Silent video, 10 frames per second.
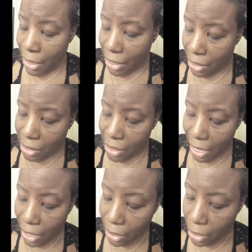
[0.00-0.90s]
this
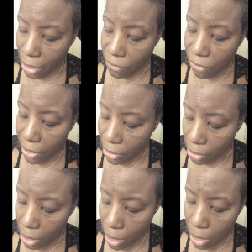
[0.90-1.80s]
Daily
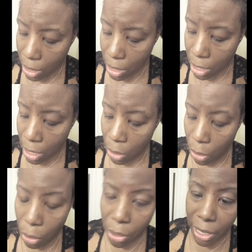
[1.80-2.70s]
Defense
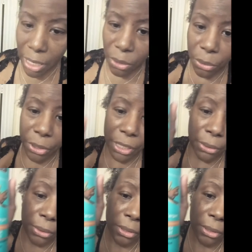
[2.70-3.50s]
Argan Oil